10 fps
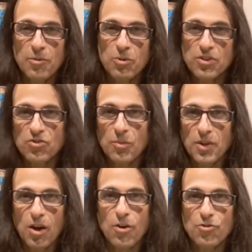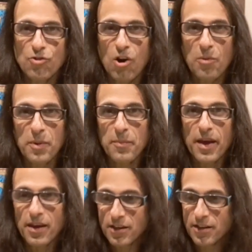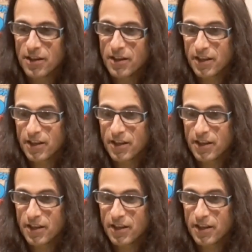with some of the larger army men.